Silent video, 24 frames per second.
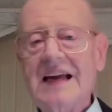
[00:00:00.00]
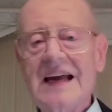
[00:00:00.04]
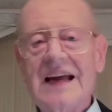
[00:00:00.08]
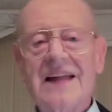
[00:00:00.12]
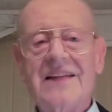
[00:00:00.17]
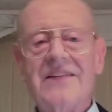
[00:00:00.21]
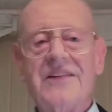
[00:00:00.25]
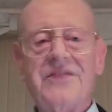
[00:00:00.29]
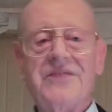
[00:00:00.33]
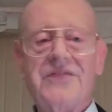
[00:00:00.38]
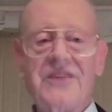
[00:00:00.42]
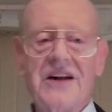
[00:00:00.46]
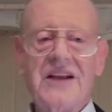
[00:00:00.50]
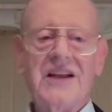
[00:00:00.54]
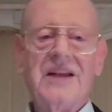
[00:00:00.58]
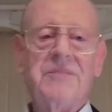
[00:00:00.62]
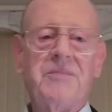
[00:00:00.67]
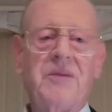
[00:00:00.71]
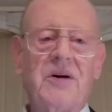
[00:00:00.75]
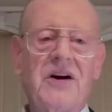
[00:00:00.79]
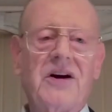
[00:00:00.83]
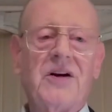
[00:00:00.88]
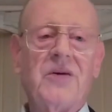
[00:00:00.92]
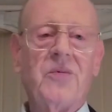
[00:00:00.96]
And the funny
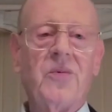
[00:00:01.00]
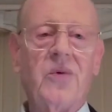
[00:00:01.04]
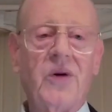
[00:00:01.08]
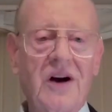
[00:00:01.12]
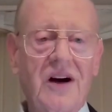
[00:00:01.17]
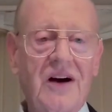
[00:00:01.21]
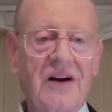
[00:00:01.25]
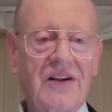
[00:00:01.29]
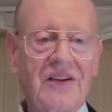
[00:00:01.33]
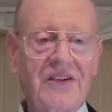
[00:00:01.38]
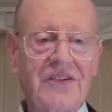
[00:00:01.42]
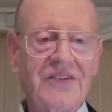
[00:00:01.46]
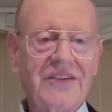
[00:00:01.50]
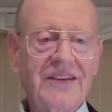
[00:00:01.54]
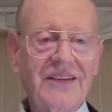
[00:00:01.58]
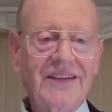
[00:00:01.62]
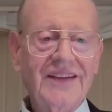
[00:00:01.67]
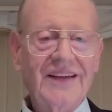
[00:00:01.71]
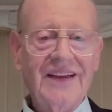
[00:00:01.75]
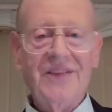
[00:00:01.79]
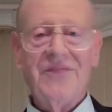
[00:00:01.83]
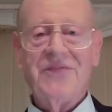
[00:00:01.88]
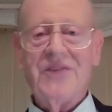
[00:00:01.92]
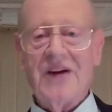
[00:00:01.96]
part was,
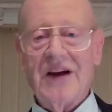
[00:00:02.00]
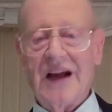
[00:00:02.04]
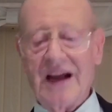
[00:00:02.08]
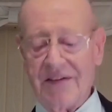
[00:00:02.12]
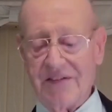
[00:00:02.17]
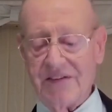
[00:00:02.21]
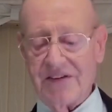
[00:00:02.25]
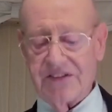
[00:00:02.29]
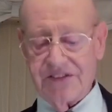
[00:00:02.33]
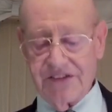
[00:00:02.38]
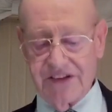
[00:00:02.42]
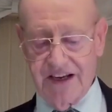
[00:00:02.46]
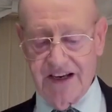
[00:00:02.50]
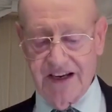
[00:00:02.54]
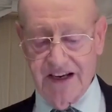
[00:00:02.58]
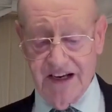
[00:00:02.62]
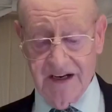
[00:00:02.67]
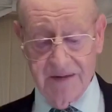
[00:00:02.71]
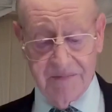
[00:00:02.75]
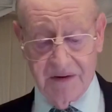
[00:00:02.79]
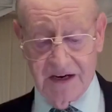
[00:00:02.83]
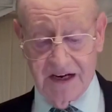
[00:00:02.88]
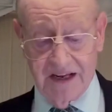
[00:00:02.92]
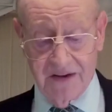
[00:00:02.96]
if you haven't studied
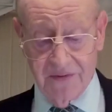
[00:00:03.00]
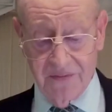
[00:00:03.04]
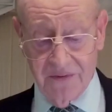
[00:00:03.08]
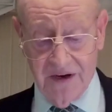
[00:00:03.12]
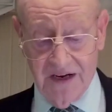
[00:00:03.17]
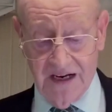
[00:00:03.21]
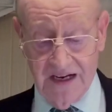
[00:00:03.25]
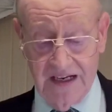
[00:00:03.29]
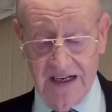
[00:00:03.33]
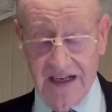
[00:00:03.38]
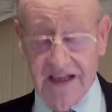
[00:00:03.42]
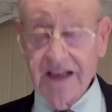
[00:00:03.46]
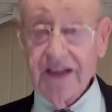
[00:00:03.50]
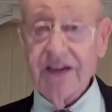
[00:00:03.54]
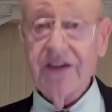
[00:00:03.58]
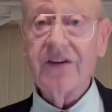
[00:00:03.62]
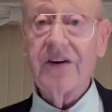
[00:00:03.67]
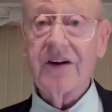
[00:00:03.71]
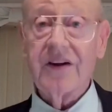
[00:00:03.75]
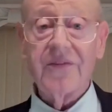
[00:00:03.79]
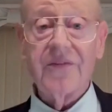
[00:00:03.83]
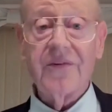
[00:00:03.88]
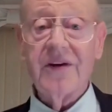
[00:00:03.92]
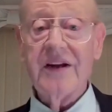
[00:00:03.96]
it, by the way, you
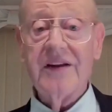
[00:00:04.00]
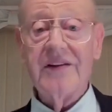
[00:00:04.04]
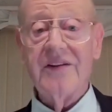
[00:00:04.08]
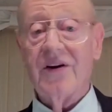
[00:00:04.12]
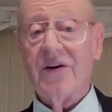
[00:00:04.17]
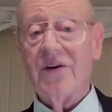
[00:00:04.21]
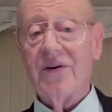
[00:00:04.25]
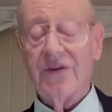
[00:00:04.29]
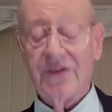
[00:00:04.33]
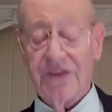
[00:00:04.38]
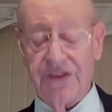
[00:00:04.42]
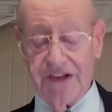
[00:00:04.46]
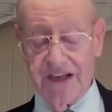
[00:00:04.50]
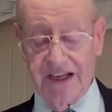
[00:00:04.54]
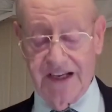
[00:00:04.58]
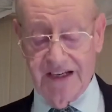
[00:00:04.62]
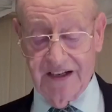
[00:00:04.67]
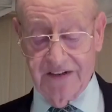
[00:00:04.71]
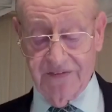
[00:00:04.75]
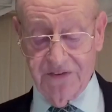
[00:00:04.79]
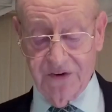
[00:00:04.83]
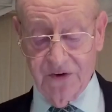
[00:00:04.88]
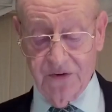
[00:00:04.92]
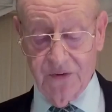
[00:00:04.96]
can read the whole thing
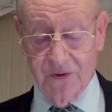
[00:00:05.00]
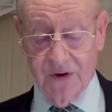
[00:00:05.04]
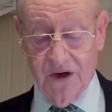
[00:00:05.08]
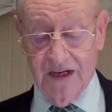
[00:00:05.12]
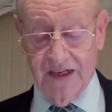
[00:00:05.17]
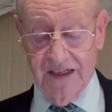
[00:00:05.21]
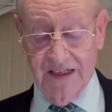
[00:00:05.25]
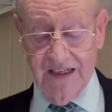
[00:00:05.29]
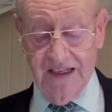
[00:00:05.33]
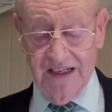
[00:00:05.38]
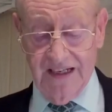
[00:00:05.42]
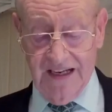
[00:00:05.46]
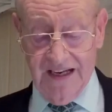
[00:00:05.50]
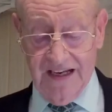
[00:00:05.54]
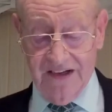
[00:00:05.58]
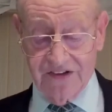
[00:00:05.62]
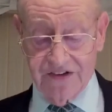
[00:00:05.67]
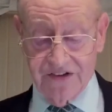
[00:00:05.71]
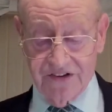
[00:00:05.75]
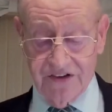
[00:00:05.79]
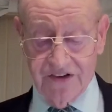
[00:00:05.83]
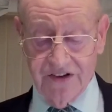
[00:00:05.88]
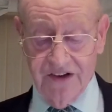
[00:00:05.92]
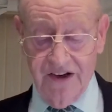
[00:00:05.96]
if you want as
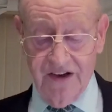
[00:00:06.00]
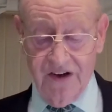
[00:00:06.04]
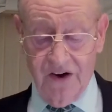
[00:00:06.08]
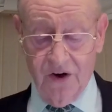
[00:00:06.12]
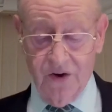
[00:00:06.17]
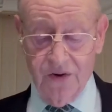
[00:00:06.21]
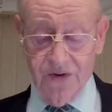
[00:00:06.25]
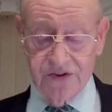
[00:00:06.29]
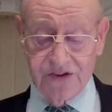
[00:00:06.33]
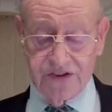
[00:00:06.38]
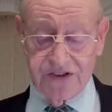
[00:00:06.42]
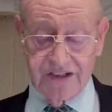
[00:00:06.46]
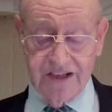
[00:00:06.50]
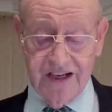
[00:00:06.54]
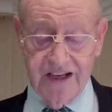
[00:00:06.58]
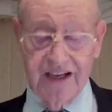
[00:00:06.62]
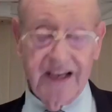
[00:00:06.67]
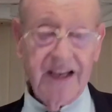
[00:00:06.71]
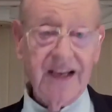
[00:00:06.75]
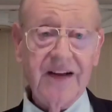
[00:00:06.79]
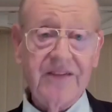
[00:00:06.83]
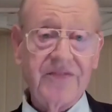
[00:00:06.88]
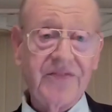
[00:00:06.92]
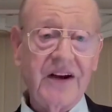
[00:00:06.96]
your own
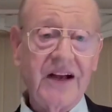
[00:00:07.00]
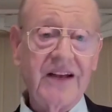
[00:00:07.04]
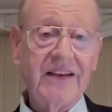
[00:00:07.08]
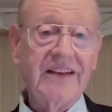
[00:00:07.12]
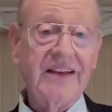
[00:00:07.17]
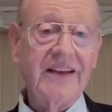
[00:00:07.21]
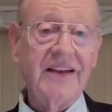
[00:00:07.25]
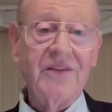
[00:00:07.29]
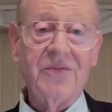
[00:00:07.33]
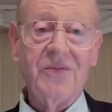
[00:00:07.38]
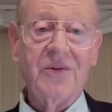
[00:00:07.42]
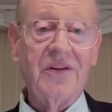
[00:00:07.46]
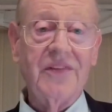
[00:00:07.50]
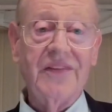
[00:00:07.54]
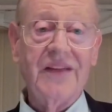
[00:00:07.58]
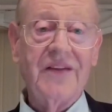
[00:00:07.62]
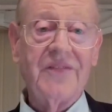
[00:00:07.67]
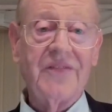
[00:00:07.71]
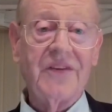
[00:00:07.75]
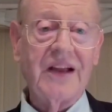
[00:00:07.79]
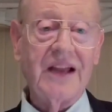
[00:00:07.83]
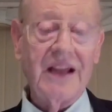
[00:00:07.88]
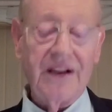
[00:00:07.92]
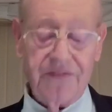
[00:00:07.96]
study. If I did it, we'll
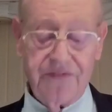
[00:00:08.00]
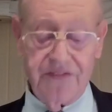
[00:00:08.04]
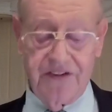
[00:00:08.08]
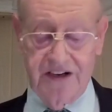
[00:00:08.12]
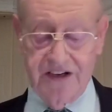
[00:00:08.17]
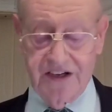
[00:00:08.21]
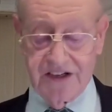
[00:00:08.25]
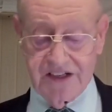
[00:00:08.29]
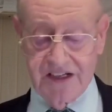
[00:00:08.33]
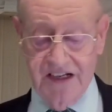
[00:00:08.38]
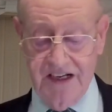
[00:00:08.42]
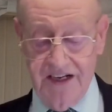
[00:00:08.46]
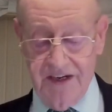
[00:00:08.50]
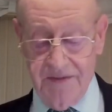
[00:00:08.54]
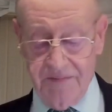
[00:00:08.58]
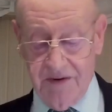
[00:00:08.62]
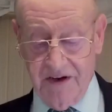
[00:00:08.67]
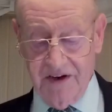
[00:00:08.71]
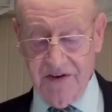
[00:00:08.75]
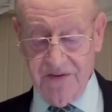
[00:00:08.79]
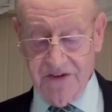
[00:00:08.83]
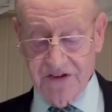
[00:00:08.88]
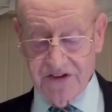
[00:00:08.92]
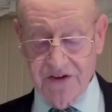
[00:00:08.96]
never get finished.
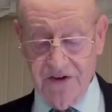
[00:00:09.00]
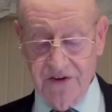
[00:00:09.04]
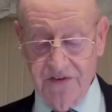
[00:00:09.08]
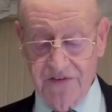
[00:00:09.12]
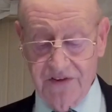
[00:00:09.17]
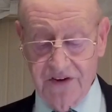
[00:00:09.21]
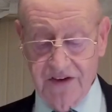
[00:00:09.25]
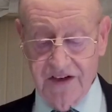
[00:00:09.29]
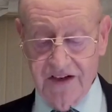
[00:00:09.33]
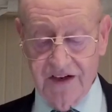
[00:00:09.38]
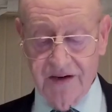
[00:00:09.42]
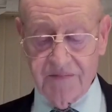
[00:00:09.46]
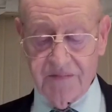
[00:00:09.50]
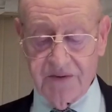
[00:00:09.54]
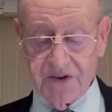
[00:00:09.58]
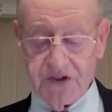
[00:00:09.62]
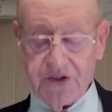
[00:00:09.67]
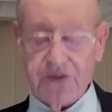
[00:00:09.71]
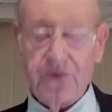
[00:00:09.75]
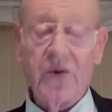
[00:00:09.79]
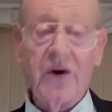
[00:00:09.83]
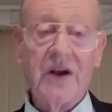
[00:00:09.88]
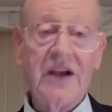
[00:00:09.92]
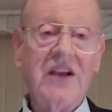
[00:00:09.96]
But it was over in Numbers
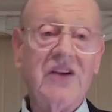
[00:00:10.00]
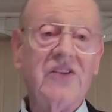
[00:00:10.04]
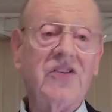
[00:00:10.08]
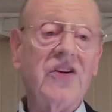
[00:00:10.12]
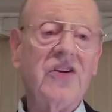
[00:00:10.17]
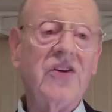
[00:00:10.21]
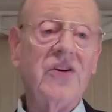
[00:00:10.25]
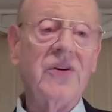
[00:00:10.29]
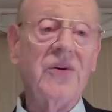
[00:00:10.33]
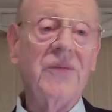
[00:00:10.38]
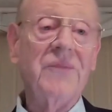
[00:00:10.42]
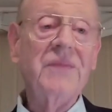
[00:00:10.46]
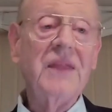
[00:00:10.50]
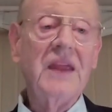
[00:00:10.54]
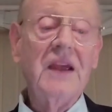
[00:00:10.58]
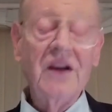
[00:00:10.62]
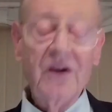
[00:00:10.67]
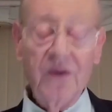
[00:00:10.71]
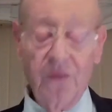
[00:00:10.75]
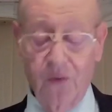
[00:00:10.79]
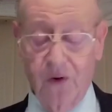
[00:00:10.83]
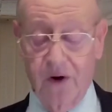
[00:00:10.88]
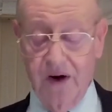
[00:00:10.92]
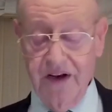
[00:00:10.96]
22,
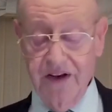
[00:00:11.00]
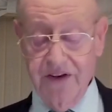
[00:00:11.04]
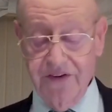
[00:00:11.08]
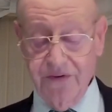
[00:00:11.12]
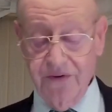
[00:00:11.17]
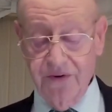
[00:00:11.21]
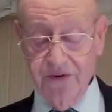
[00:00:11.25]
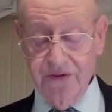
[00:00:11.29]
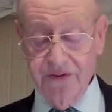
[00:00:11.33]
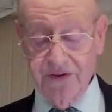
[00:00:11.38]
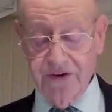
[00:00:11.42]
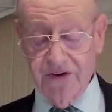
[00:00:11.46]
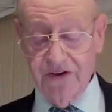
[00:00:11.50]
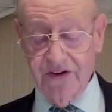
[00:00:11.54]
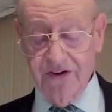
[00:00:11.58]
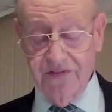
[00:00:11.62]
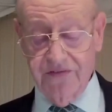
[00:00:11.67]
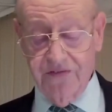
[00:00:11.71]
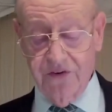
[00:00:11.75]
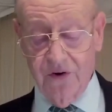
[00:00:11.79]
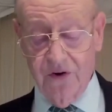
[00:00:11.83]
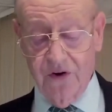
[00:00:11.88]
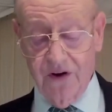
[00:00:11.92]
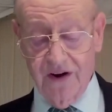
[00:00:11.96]
1 mm-hmm. through
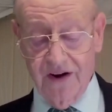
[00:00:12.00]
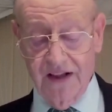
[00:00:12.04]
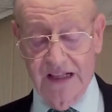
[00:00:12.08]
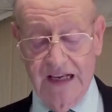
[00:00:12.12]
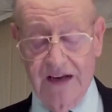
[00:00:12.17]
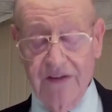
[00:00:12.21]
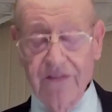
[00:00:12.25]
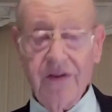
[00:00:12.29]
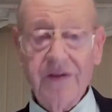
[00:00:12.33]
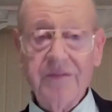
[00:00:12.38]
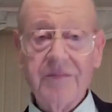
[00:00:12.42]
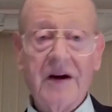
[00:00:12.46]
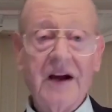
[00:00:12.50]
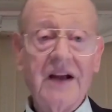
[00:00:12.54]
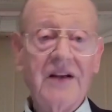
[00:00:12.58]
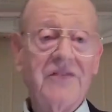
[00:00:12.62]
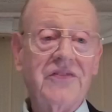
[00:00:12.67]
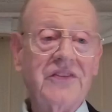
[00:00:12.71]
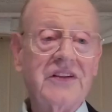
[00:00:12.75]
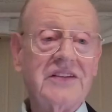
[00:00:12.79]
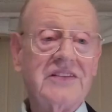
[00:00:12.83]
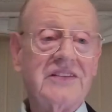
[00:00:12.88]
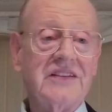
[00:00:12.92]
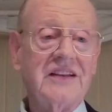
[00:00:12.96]
34. We might
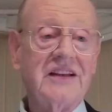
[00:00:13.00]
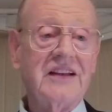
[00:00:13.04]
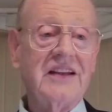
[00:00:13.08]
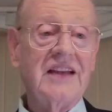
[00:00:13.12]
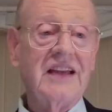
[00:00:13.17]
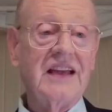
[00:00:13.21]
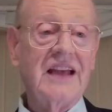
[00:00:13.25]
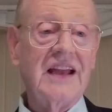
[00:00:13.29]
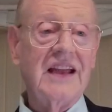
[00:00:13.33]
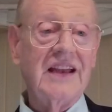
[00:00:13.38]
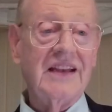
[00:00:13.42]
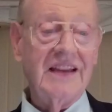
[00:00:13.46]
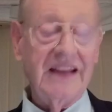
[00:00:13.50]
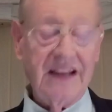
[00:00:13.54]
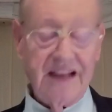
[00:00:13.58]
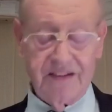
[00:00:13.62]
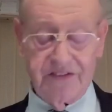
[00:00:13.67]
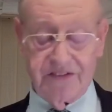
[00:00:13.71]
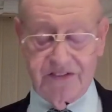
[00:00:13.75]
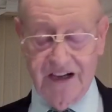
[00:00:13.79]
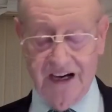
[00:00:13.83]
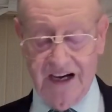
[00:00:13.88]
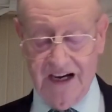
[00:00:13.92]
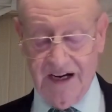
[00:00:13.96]
visit it again
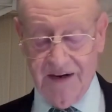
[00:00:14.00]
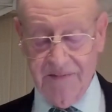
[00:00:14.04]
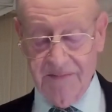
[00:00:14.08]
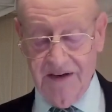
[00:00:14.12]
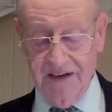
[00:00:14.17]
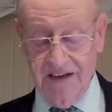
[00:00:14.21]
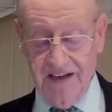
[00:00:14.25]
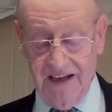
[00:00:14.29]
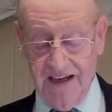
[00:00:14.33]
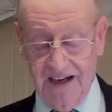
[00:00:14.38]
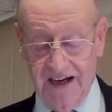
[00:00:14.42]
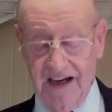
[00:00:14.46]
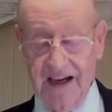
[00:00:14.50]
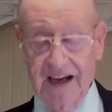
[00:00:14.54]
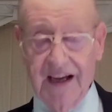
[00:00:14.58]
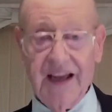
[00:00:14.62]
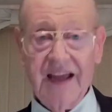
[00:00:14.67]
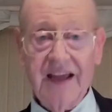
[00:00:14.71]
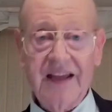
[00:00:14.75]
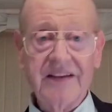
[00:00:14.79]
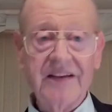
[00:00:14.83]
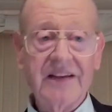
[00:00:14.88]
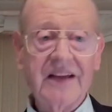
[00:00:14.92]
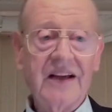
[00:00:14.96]
next time uh,
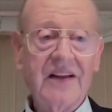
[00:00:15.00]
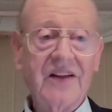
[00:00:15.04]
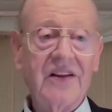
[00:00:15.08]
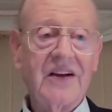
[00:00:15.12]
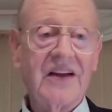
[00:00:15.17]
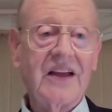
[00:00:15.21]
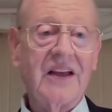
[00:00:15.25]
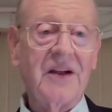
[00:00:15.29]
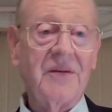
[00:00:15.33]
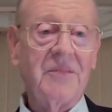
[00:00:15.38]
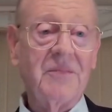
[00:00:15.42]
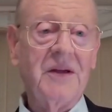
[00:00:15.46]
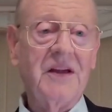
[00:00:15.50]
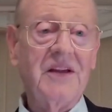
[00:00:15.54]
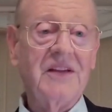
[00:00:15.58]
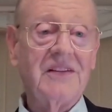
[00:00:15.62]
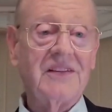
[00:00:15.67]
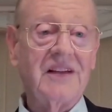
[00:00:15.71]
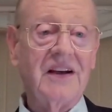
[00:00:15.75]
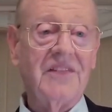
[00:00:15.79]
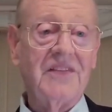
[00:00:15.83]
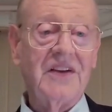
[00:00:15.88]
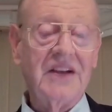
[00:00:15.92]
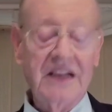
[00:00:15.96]
and uh, look at a piece
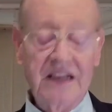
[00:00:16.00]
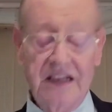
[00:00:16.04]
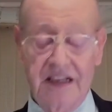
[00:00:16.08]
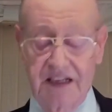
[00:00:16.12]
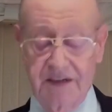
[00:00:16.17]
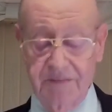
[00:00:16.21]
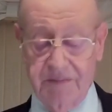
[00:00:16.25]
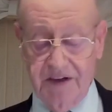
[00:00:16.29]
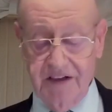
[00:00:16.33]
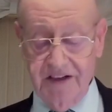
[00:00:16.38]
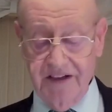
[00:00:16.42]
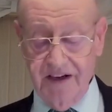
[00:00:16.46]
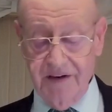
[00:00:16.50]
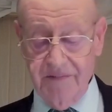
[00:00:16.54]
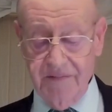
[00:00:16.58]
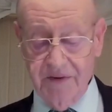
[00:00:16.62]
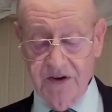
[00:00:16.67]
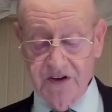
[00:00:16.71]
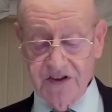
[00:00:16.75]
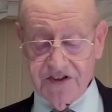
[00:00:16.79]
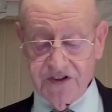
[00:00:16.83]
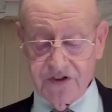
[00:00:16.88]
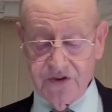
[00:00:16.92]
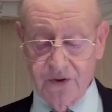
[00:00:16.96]
of it. But
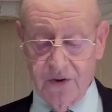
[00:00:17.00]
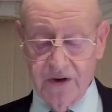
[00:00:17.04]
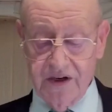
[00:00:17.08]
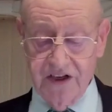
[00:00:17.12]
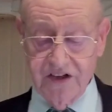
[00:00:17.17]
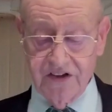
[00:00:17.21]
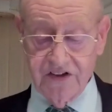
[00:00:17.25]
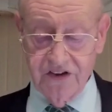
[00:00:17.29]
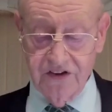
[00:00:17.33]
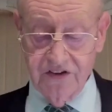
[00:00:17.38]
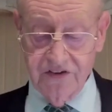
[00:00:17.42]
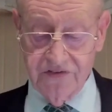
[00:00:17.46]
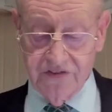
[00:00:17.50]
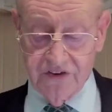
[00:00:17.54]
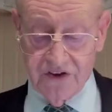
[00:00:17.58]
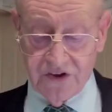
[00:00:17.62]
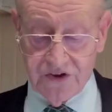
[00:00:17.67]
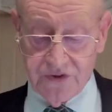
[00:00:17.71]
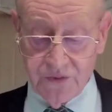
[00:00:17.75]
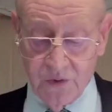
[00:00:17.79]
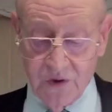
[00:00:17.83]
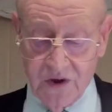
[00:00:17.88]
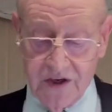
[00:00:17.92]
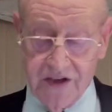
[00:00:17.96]
Numbers 22,
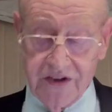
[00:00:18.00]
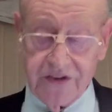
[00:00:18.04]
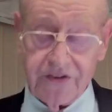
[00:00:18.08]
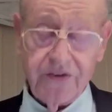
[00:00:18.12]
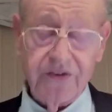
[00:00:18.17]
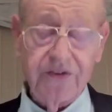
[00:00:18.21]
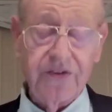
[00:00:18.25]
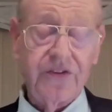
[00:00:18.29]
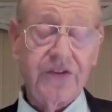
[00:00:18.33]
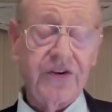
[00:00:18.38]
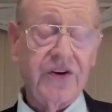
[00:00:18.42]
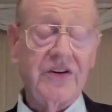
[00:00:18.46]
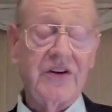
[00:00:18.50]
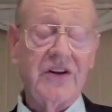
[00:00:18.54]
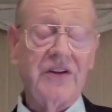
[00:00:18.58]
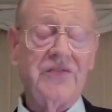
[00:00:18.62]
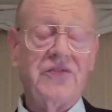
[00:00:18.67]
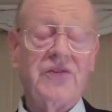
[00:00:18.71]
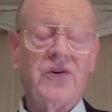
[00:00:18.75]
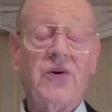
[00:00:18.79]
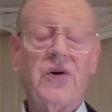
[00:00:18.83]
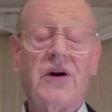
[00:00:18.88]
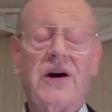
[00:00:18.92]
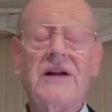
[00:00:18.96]
verse 1 through
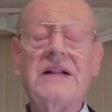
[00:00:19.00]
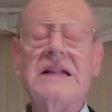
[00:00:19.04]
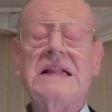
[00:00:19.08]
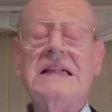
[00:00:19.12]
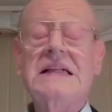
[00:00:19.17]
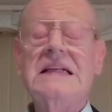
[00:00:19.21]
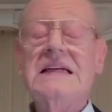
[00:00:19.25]
34.